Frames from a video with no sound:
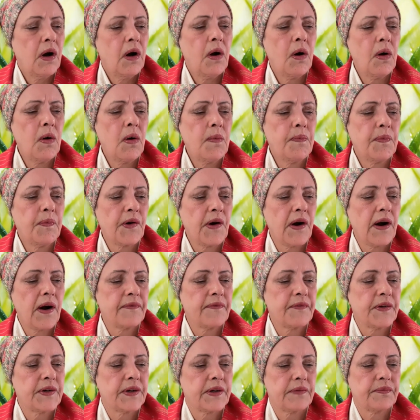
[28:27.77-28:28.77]
O
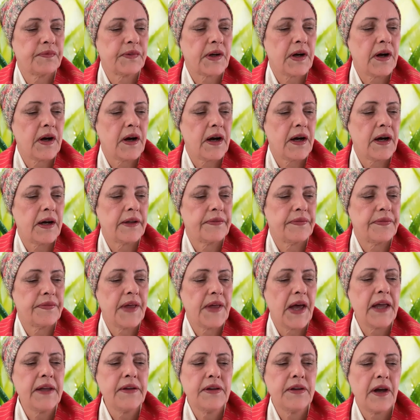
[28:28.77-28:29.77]
prophet of God,
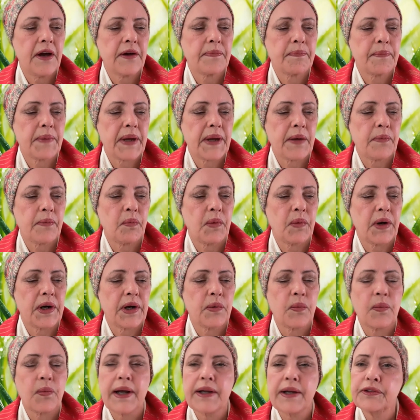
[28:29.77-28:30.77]
that young man went
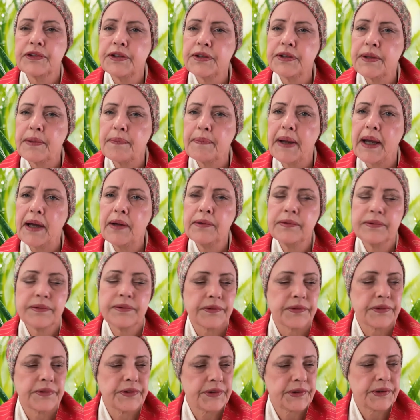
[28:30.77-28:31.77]
away to the
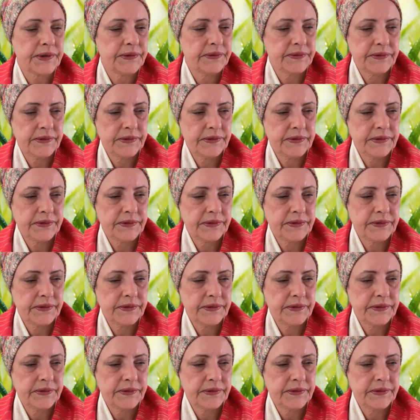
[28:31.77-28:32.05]
mountains